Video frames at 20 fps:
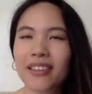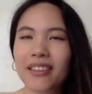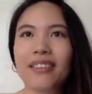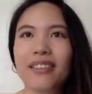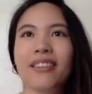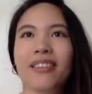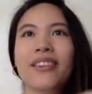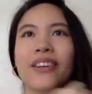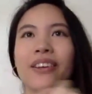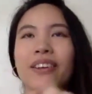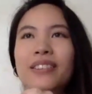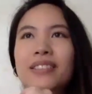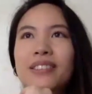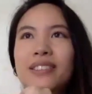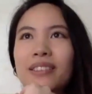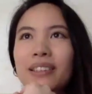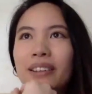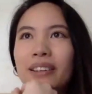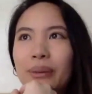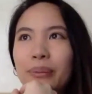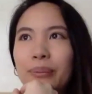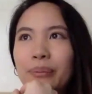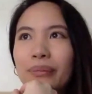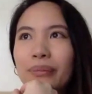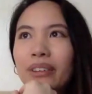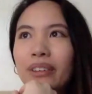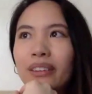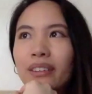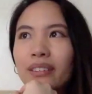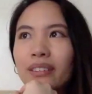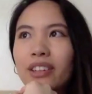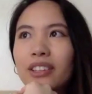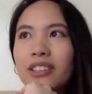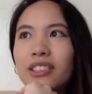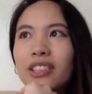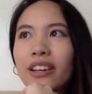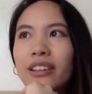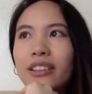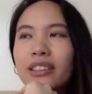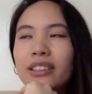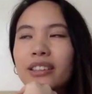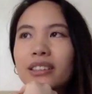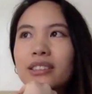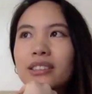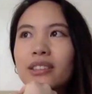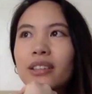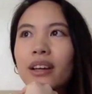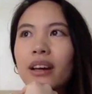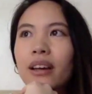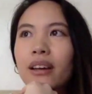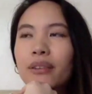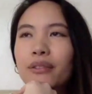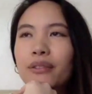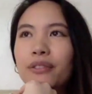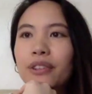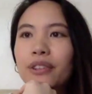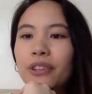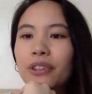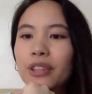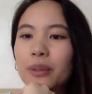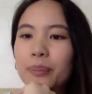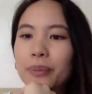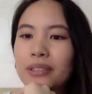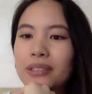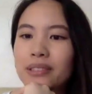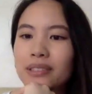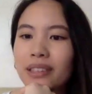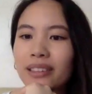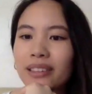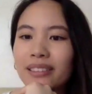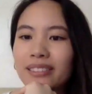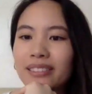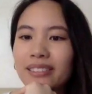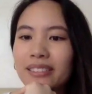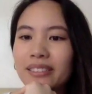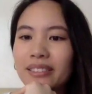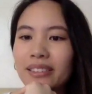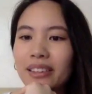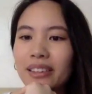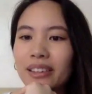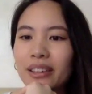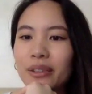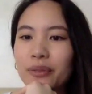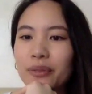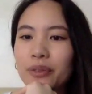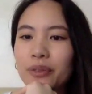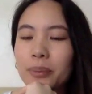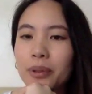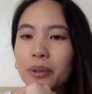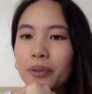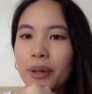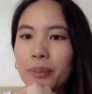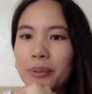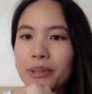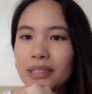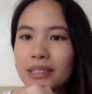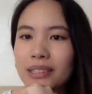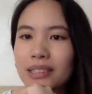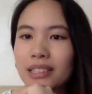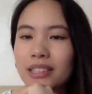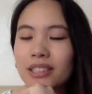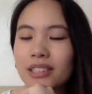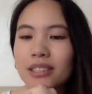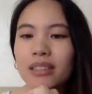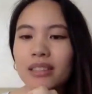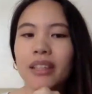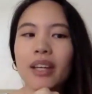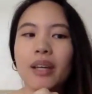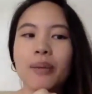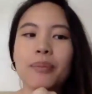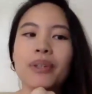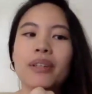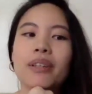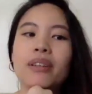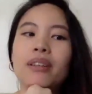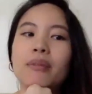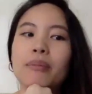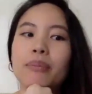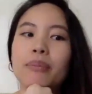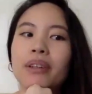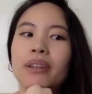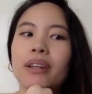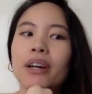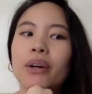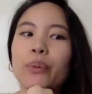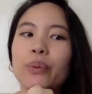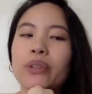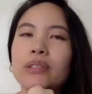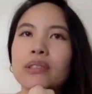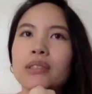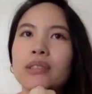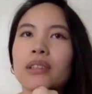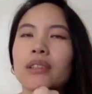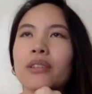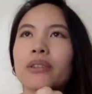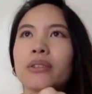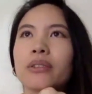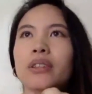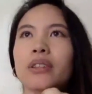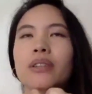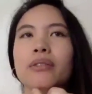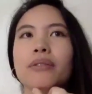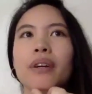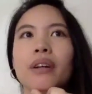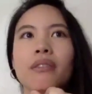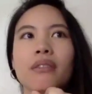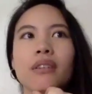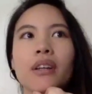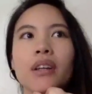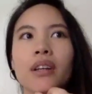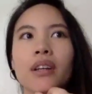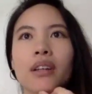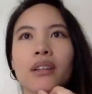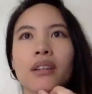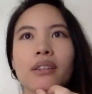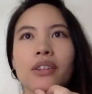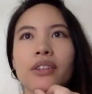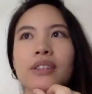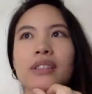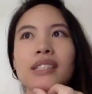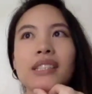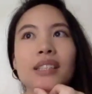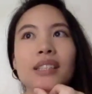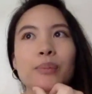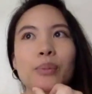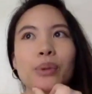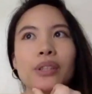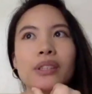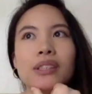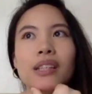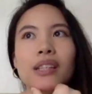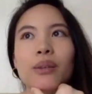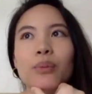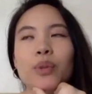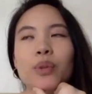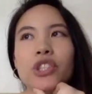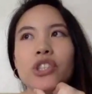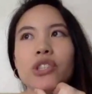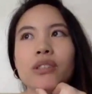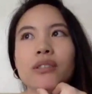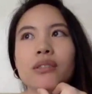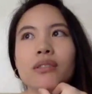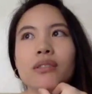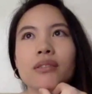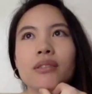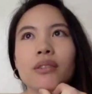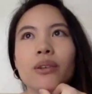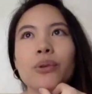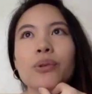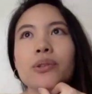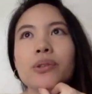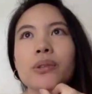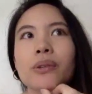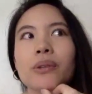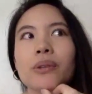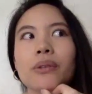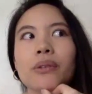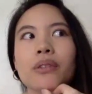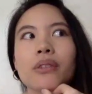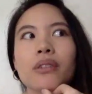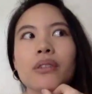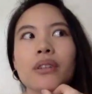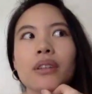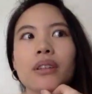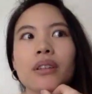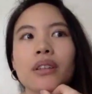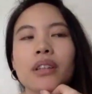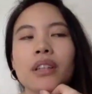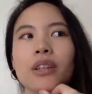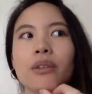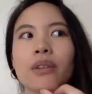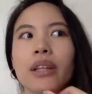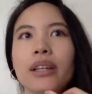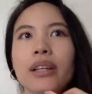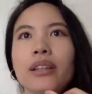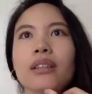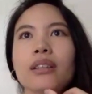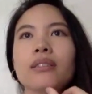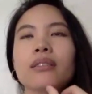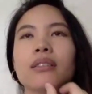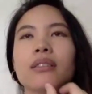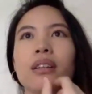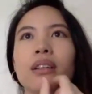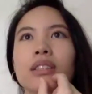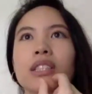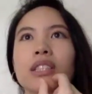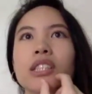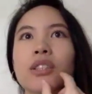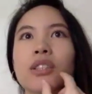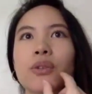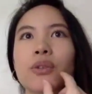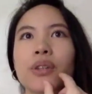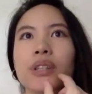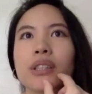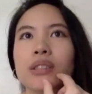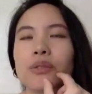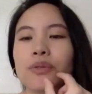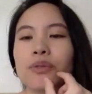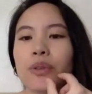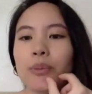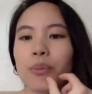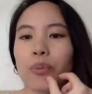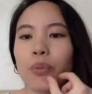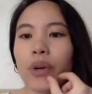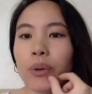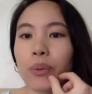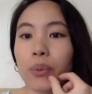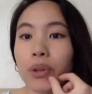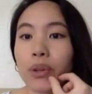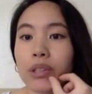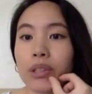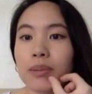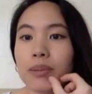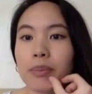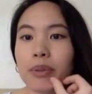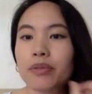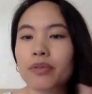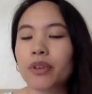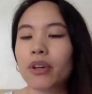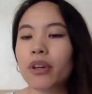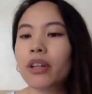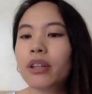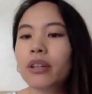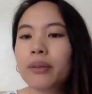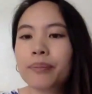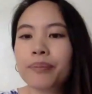I think there's their target is to have 30% female representation in cabinet, but now we're seeing only around 13%, which is also, you know, like a decrease from what was before.